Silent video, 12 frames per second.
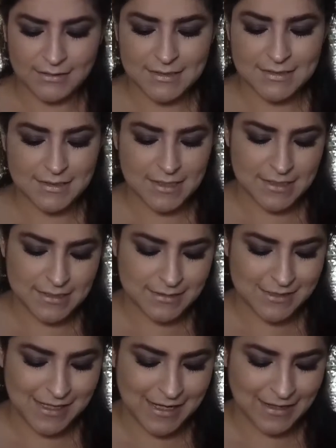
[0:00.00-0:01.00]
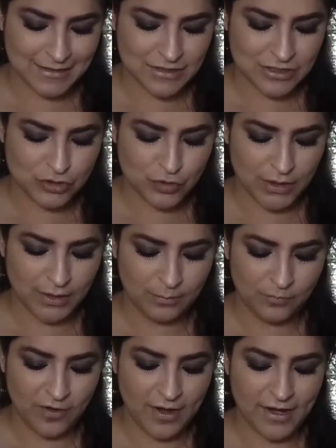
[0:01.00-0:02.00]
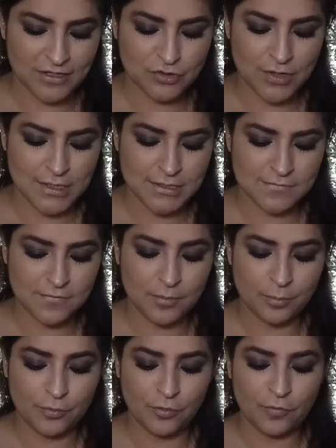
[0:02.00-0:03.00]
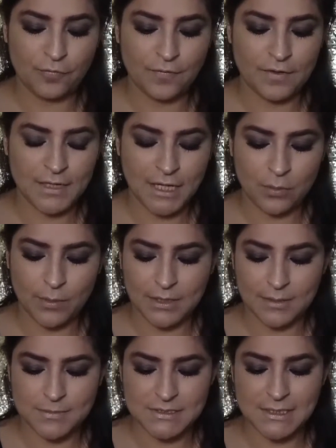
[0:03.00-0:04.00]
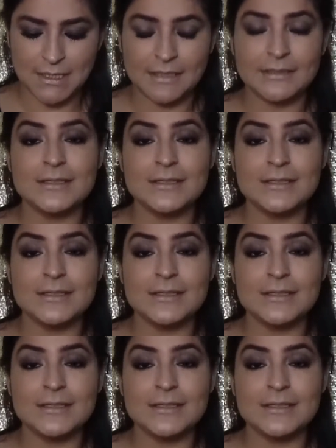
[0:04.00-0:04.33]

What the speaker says: This is the Extreme Wear Transfer Proof Liquid Lipstick.